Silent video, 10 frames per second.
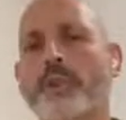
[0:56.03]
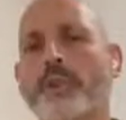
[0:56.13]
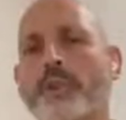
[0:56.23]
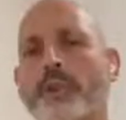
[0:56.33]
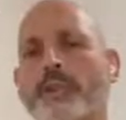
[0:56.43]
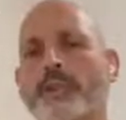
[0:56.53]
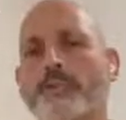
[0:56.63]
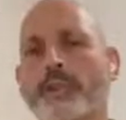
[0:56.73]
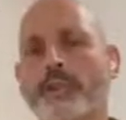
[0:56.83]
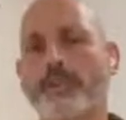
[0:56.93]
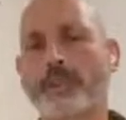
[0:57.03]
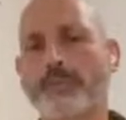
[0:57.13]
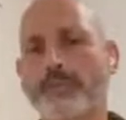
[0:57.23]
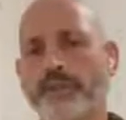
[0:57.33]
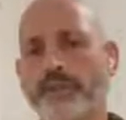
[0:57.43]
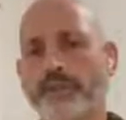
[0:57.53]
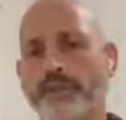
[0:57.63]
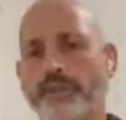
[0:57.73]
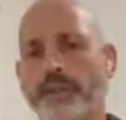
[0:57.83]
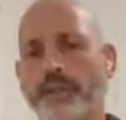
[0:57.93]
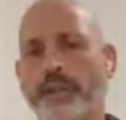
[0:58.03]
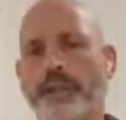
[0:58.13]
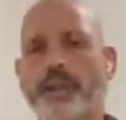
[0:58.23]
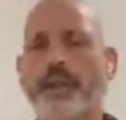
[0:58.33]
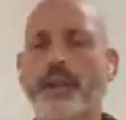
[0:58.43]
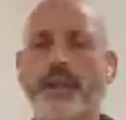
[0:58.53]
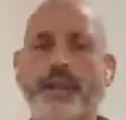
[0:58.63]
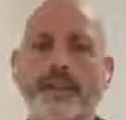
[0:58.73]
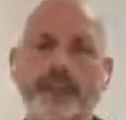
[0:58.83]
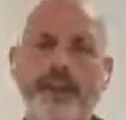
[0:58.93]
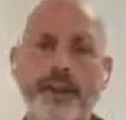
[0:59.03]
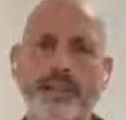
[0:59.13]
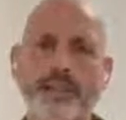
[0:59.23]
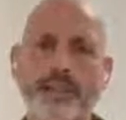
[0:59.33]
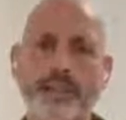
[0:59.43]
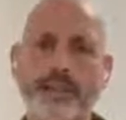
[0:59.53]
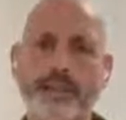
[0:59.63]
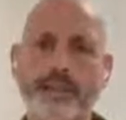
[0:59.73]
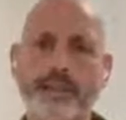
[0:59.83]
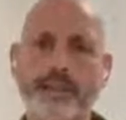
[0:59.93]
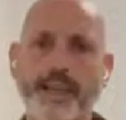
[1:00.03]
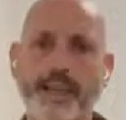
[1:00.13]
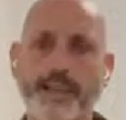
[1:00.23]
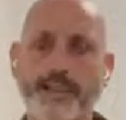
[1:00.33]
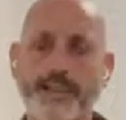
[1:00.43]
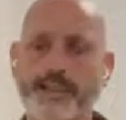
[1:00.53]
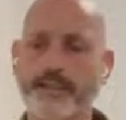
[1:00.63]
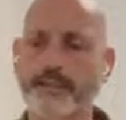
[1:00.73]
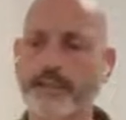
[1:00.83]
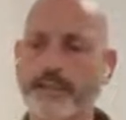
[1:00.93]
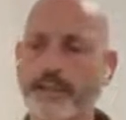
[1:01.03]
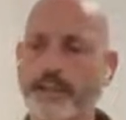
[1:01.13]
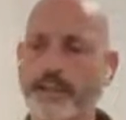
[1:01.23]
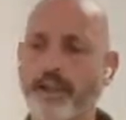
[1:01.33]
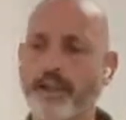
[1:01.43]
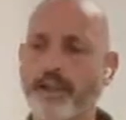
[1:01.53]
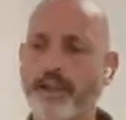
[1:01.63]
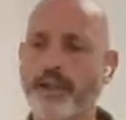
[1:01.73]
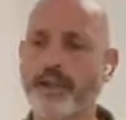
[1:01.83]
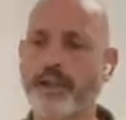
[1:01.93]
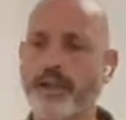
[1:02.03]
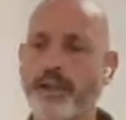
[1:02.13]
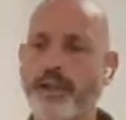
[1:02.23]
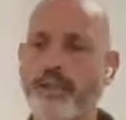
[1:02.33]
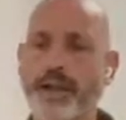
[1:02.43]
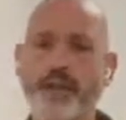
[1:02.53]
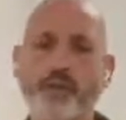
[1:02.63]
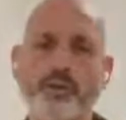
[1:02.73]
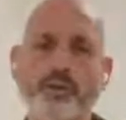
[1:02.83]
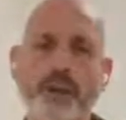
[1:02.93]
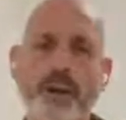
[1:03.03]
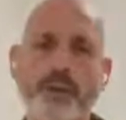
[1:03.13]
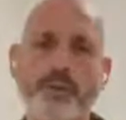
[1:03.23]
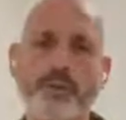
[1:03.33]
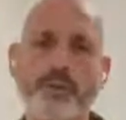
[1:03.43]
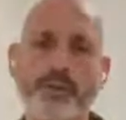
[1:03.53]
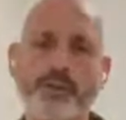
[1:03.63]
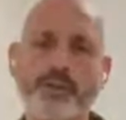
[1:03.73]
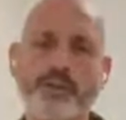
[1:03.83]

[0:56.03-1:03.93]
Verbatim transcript: I did a bit of time living in Italy, and then traveled in Canada. Uh, my house now and my kids